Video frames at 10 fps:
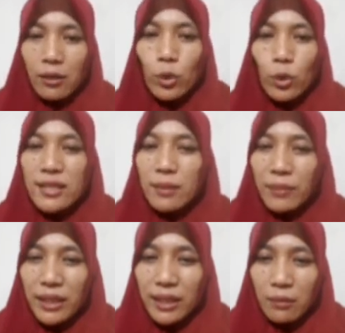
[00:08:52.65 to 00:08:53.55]
What is the
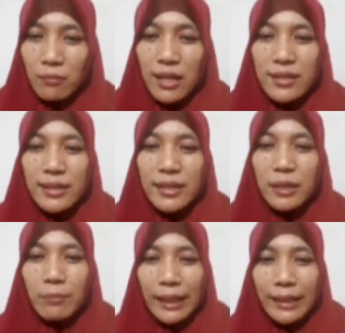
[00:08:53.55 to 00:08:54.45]
meaning must
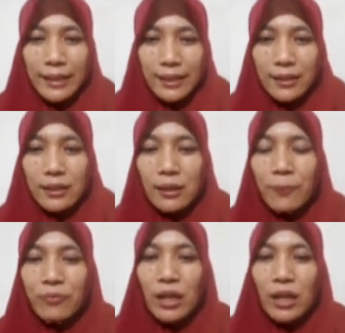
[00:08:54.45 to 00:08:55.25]
link back here?